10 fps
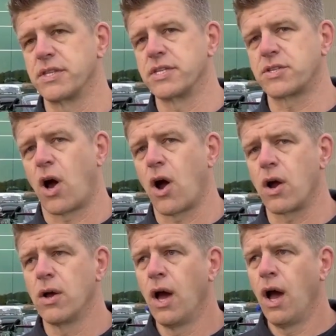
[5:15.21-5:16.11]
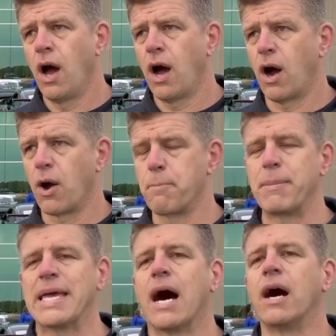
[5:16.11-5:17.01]
this car are
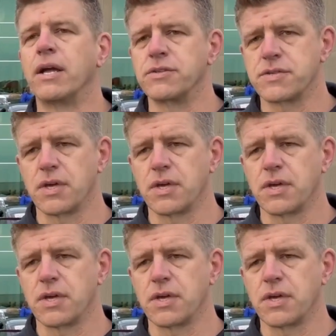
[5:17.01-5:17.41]
beyond,